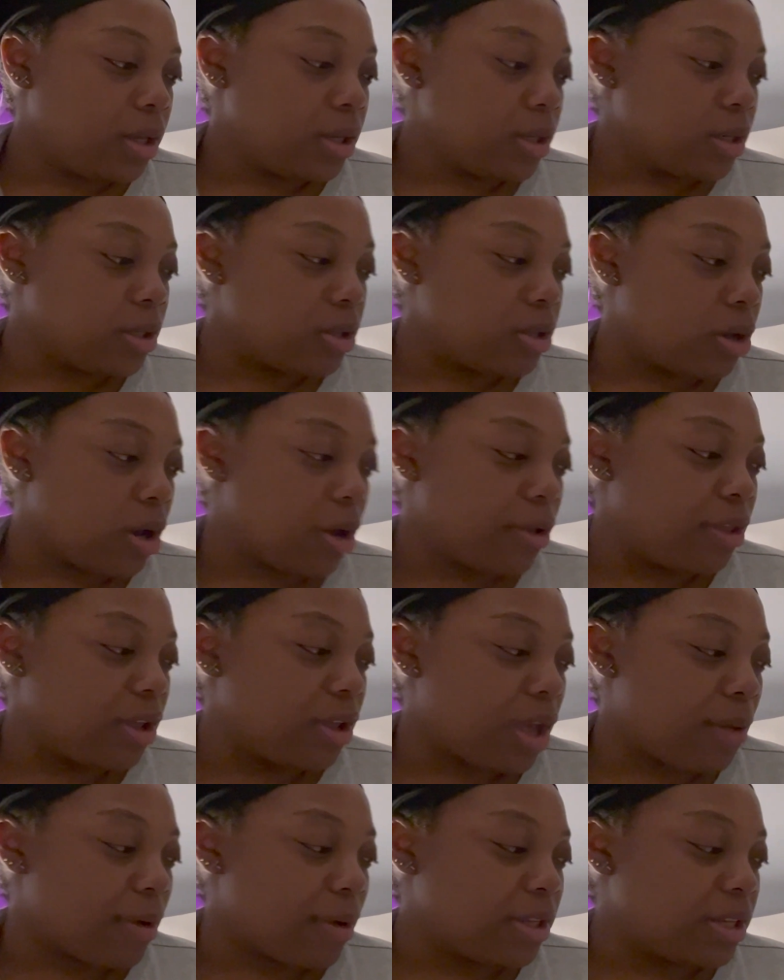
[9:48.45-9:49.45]
So I think
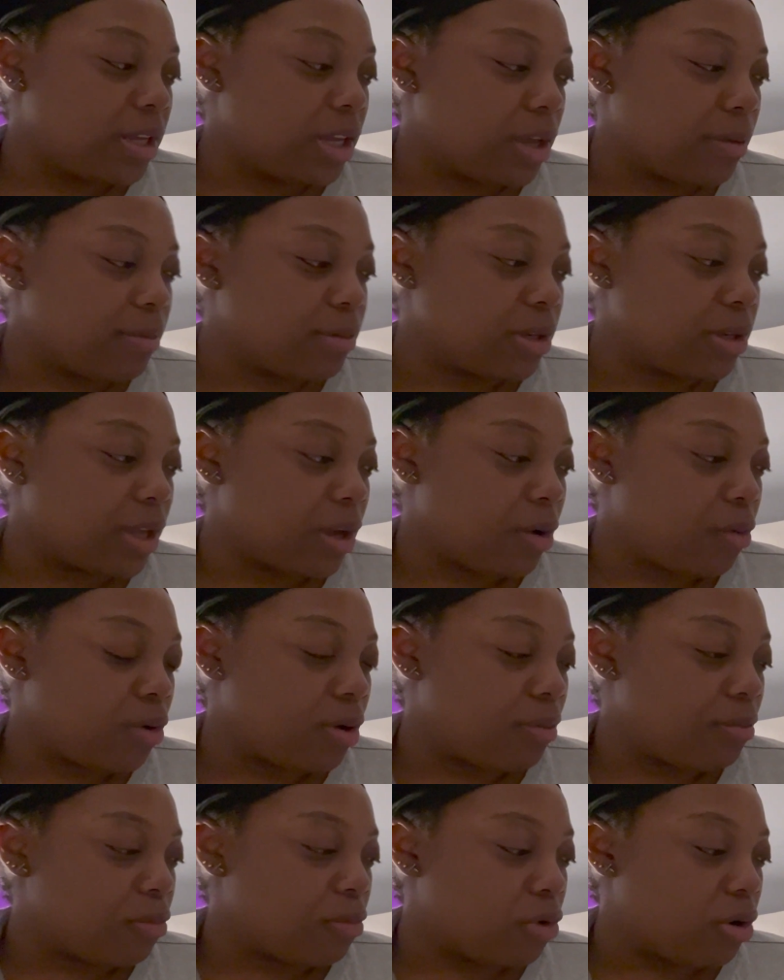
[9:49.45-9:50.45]
I might take him to get
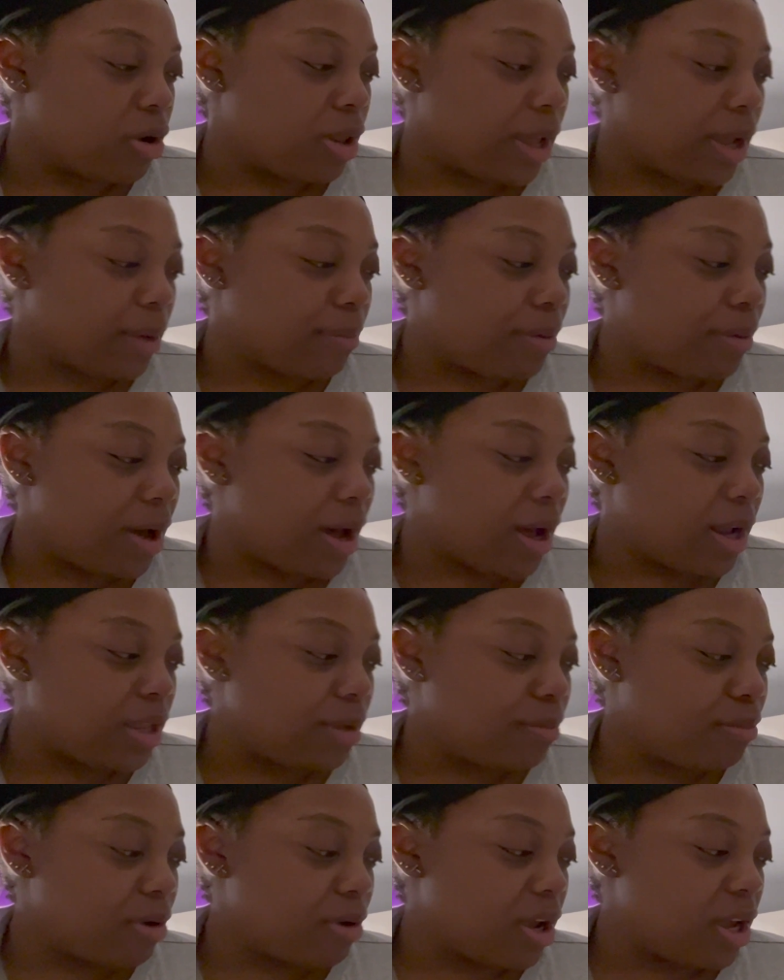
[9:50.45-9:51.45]
one more like potty
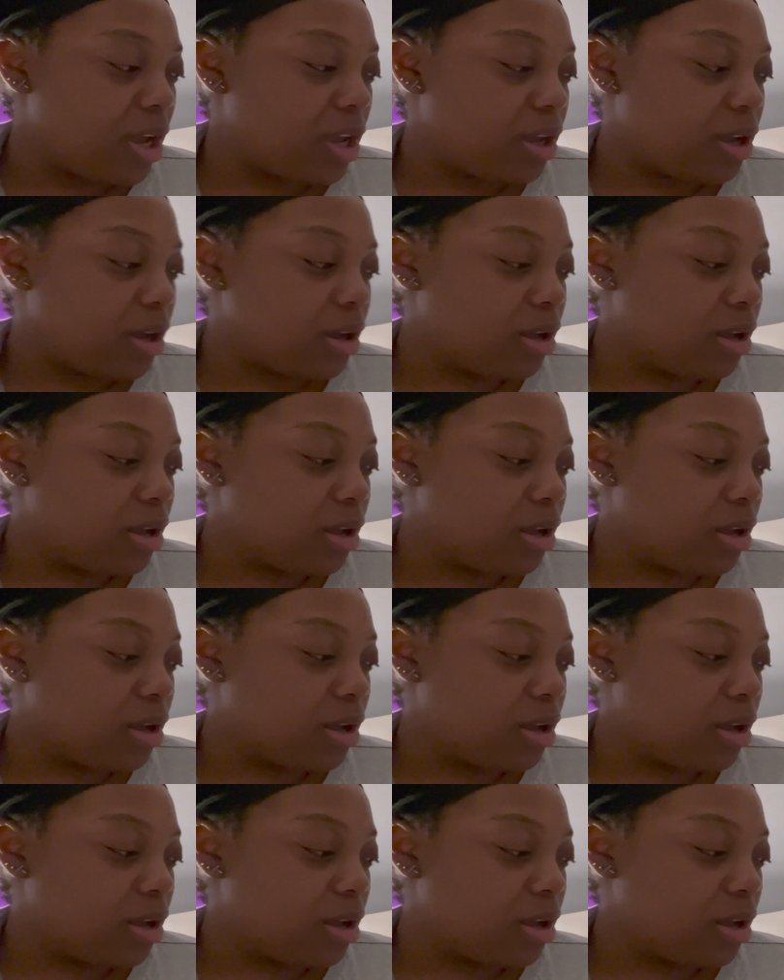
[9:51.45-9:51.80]
break.